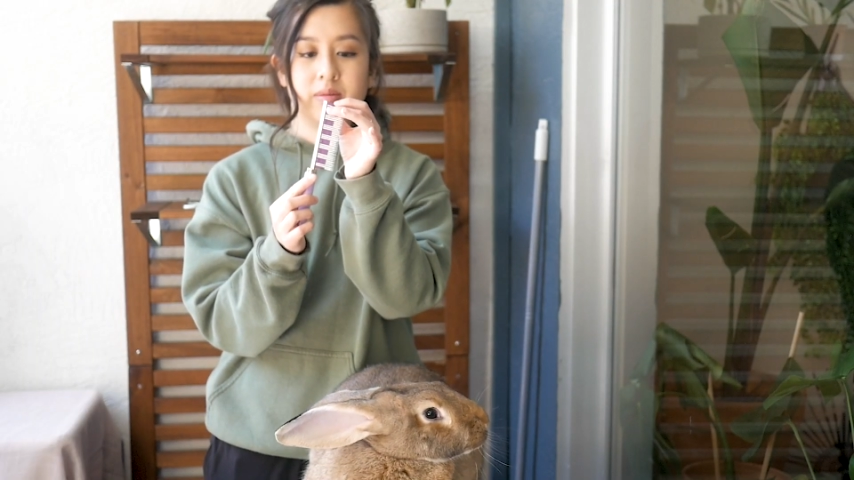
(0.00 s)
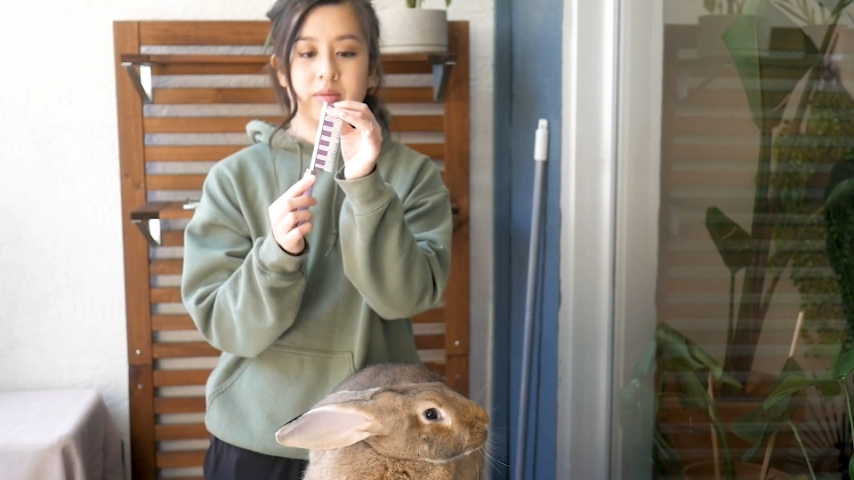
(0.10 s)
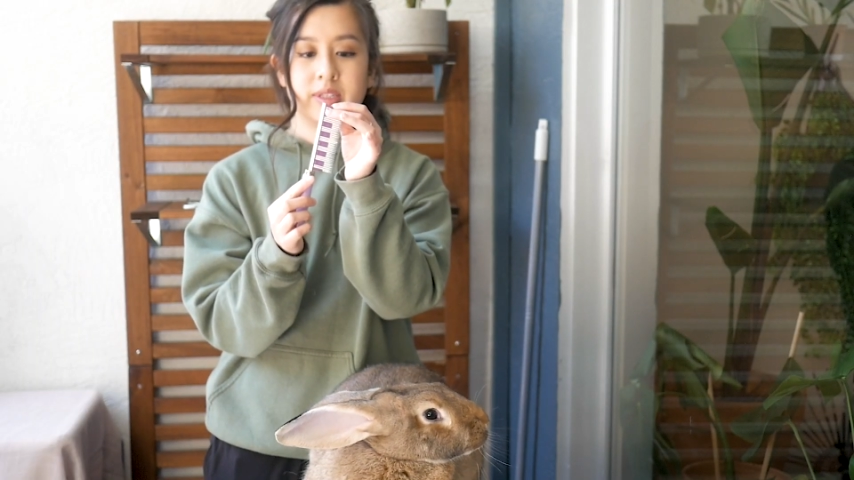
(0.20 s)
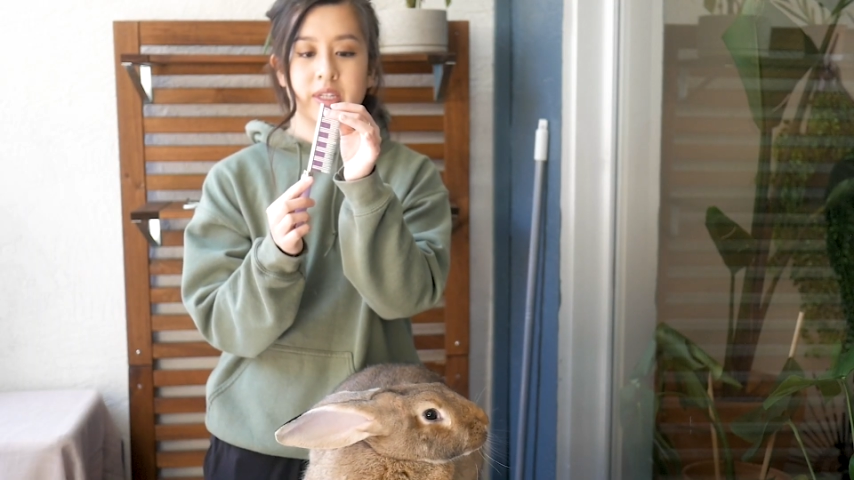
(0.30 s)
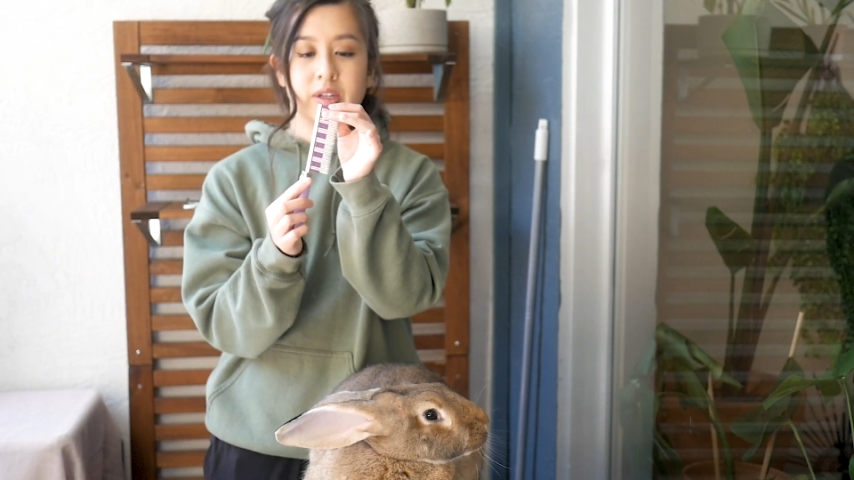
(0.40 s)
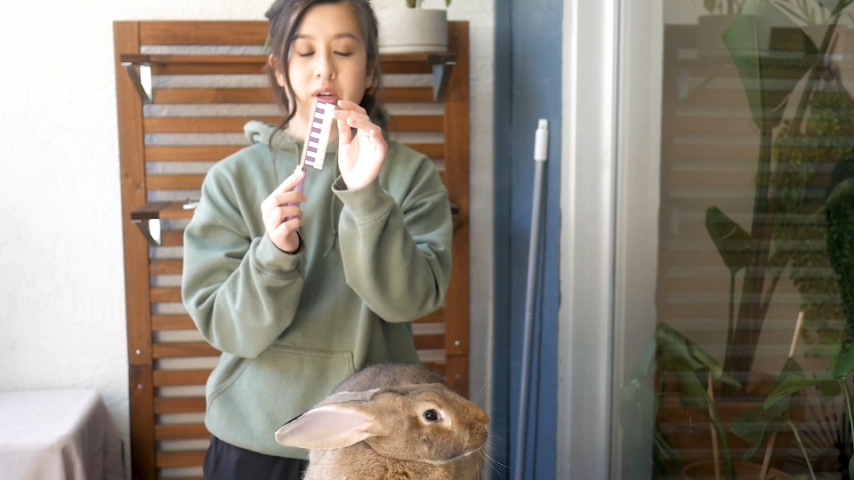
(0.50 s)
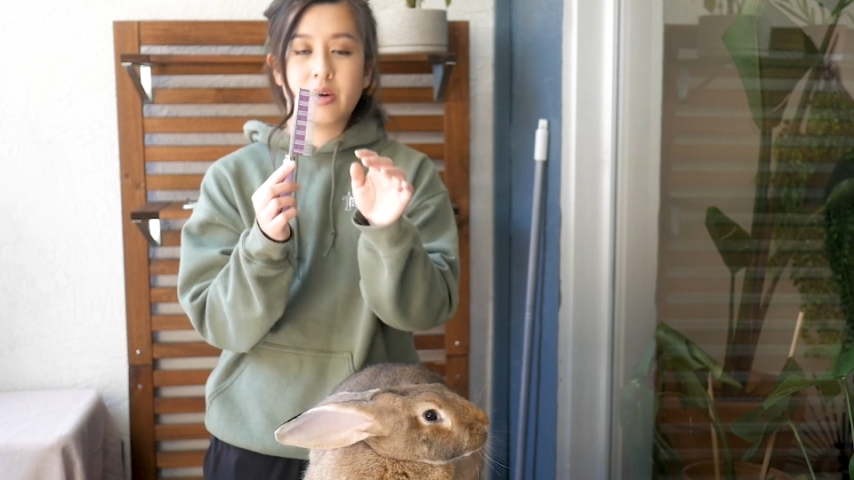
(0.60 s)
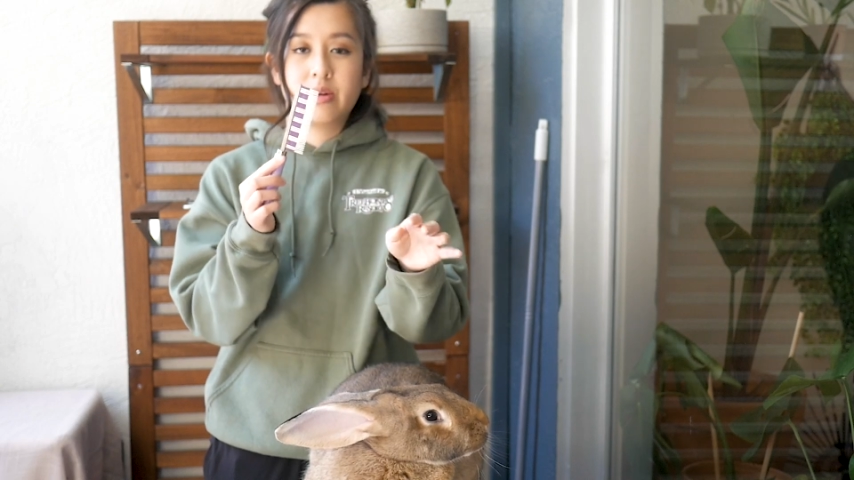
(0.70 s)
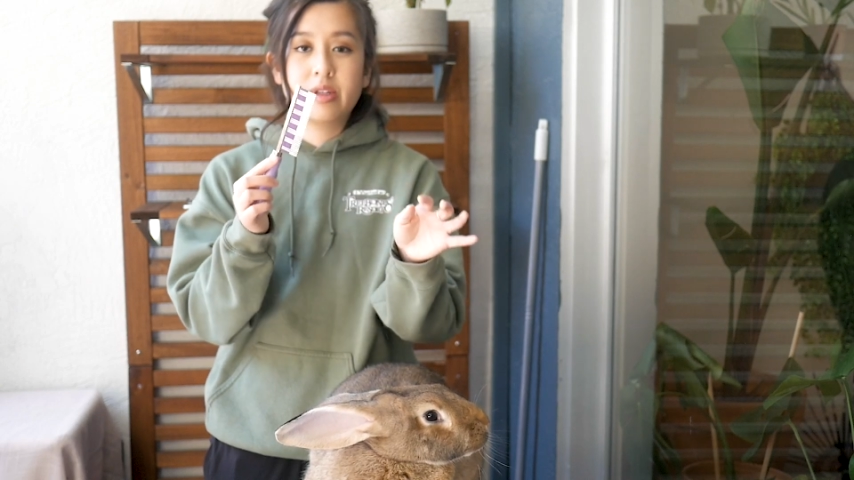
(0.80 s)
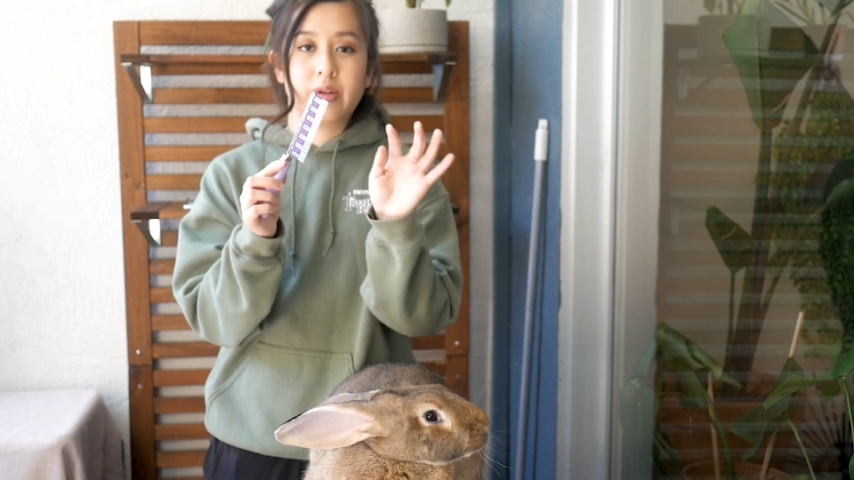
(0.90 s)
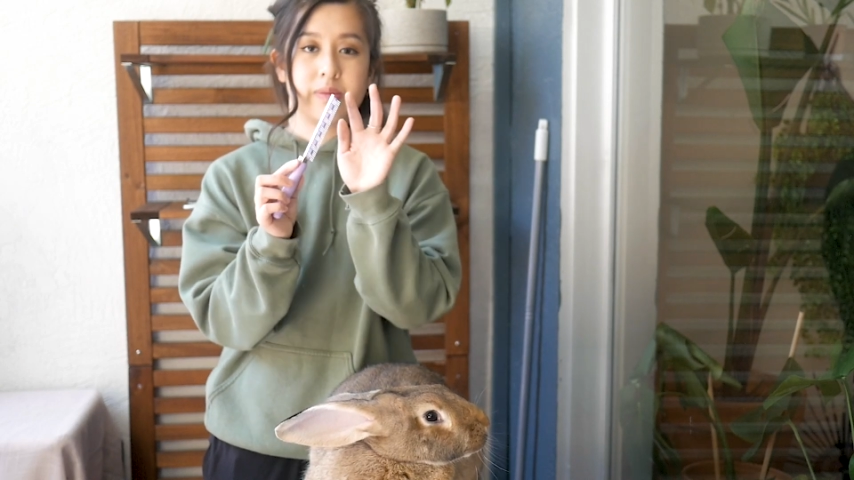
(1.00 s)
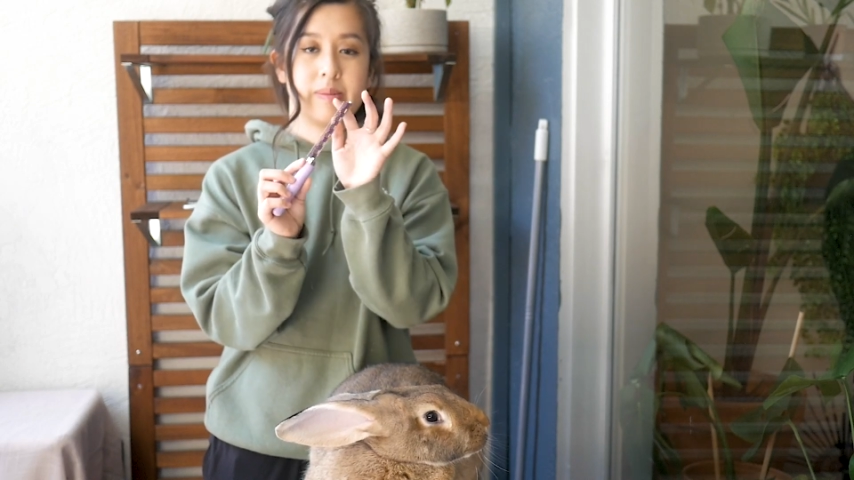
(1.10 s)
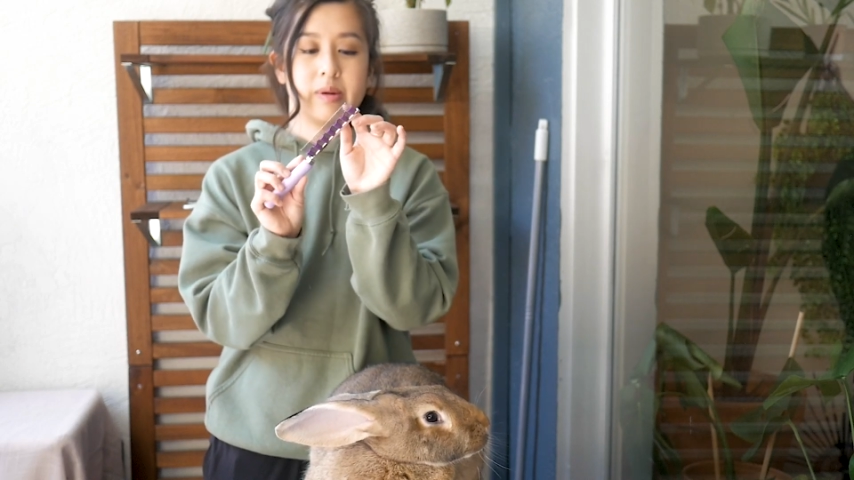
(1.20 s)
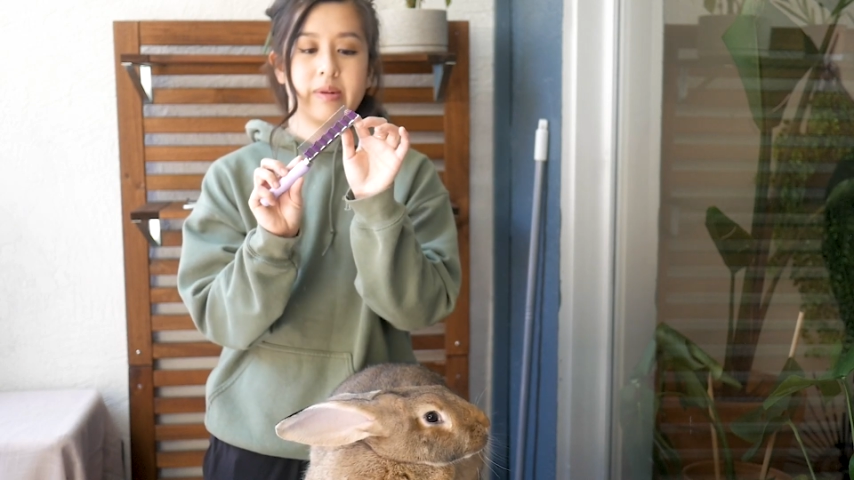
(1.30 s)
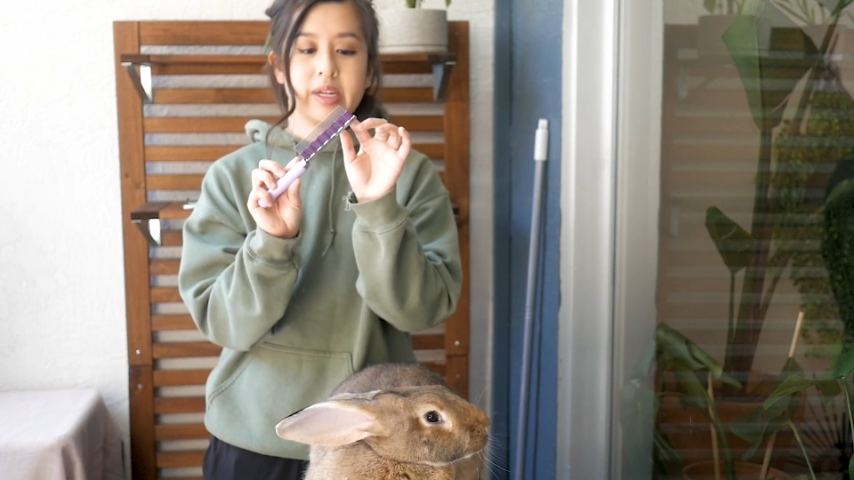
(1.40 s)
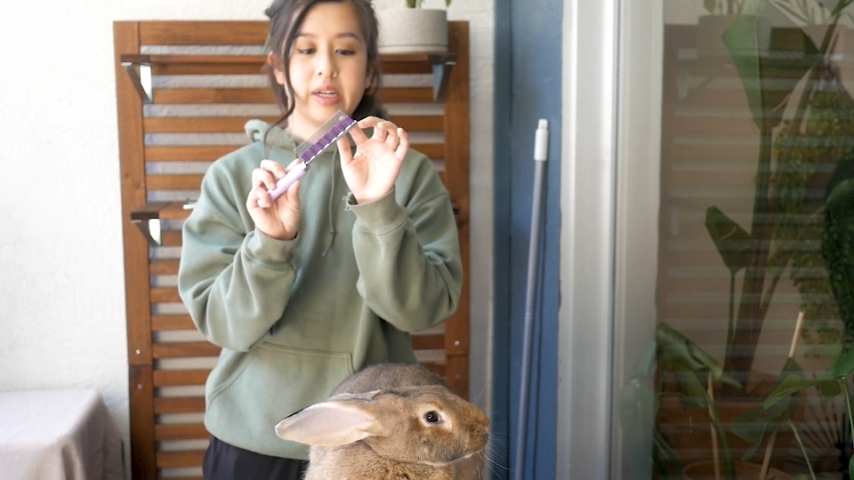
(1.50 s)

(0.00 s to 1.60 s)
silicone or the rubber right